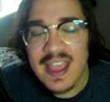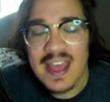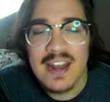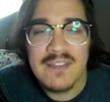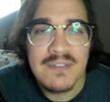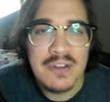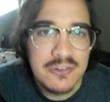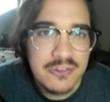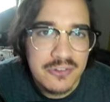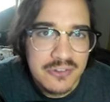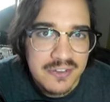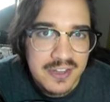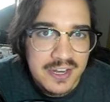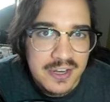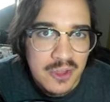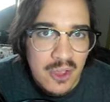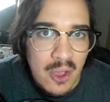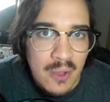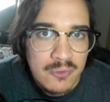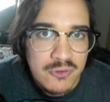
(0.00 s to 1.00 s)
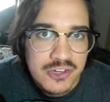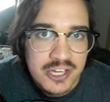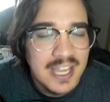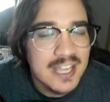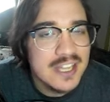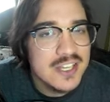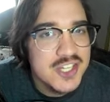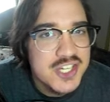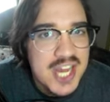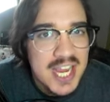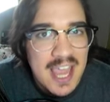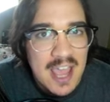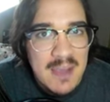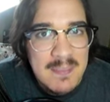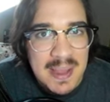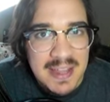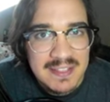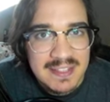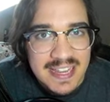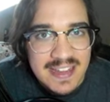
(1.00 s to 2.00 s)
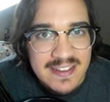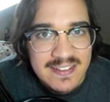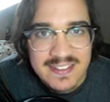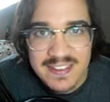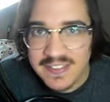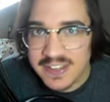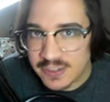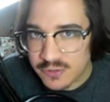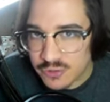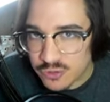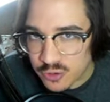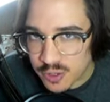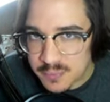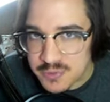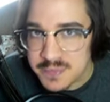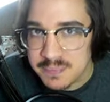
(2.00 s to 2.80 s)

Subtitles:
if you're interested in coaching, check out my links in the description